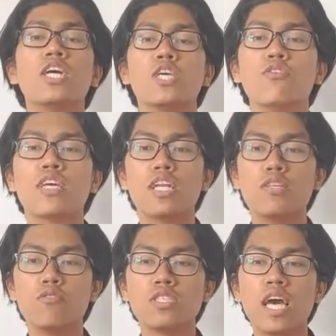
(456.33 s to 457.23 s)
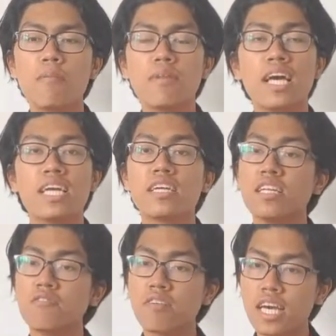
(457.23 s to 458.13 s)
You can use apps like
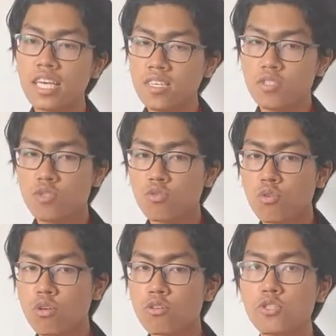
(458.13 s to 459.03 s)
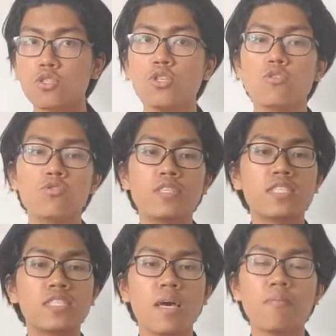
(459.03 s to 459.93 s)
Greenify to close
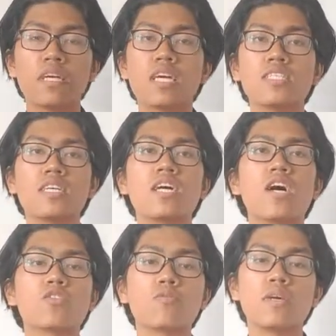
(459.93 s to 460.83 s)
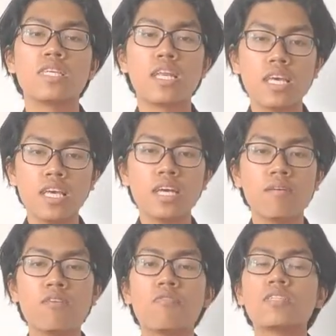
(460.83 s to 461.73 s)
useless application automatically,
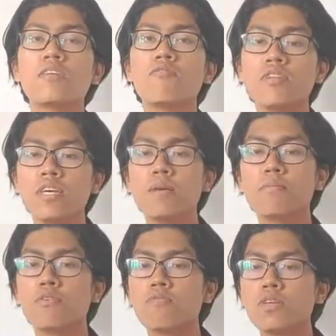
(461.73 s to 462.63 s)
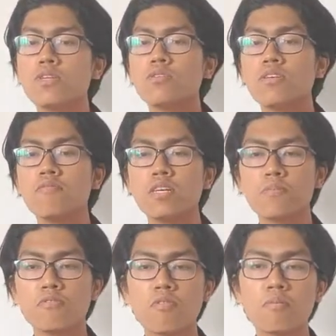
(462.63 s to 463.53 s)
effectively improving your device
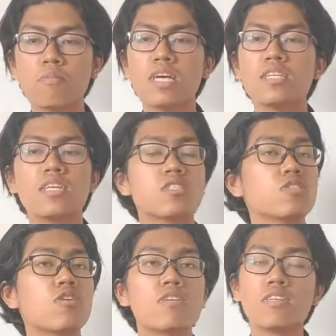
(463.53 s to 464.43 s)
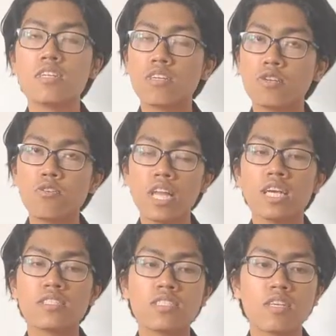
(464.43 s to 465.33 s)
performance, but it does not root
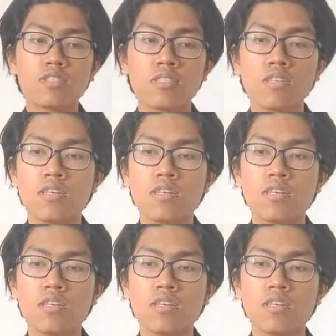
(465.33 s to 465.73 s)
access.